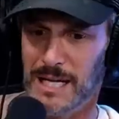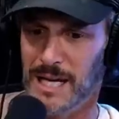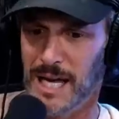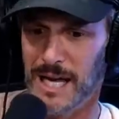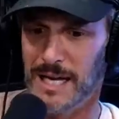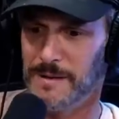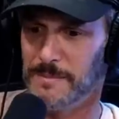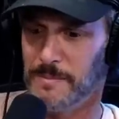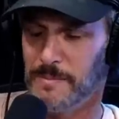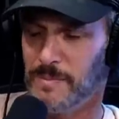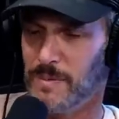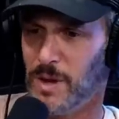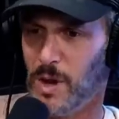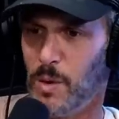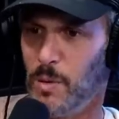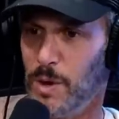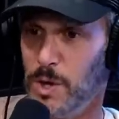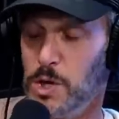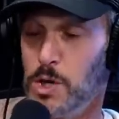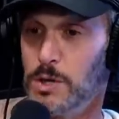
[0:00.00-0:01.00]
Like,
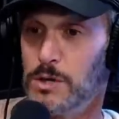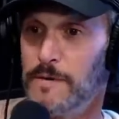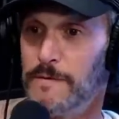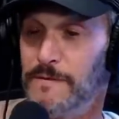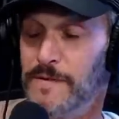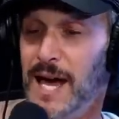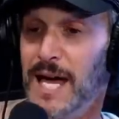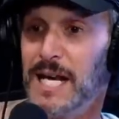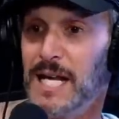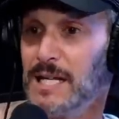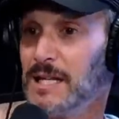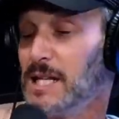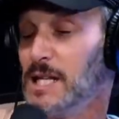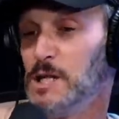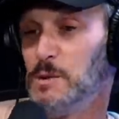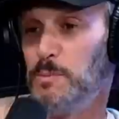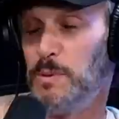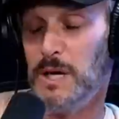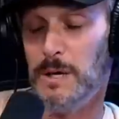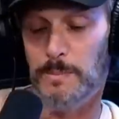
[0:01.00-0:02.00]
when you're defending these
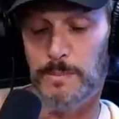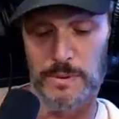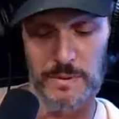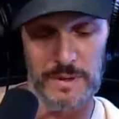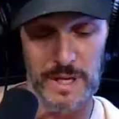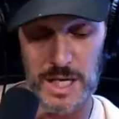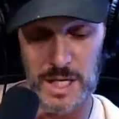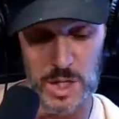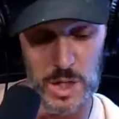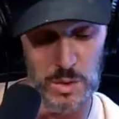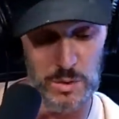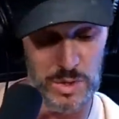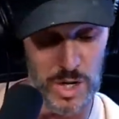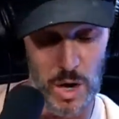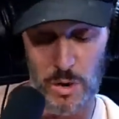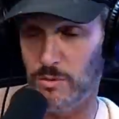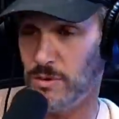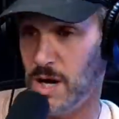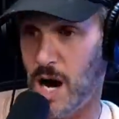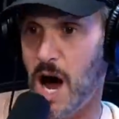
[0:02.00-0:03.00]
people that you
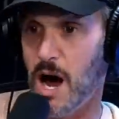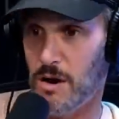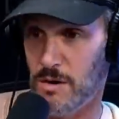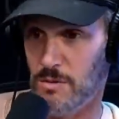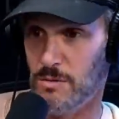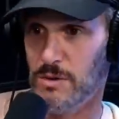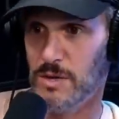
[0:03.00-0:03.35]
don't know.